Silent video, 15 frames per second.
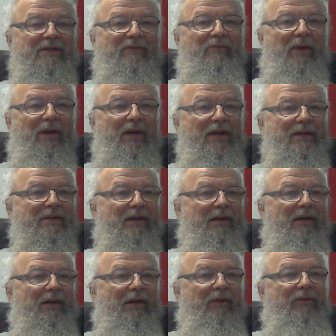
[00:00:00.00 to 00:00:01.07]
of millions,
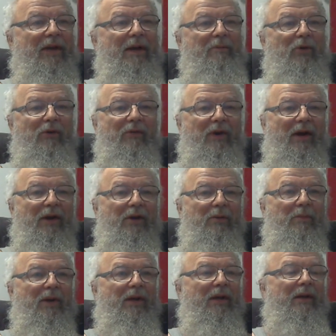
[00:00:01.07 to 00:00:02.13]
if not over 100
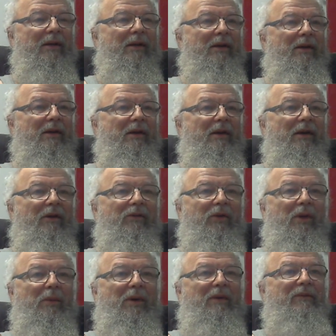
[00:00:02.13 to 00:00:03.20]
million. So
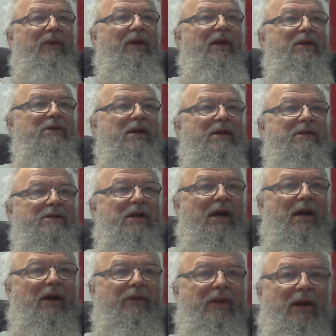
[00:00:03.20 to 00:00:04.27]
anyway, if you get a chance,
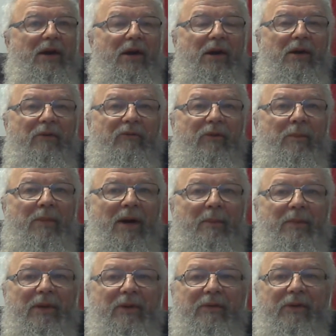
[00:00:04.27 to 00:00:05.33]
check out that article from
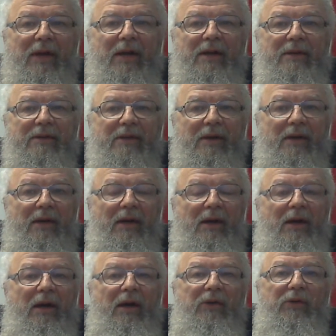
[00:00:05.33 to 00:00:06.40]
Popular Science.
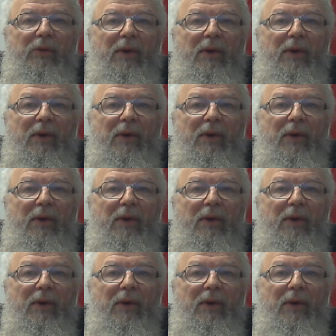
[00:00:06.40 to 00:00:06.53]
So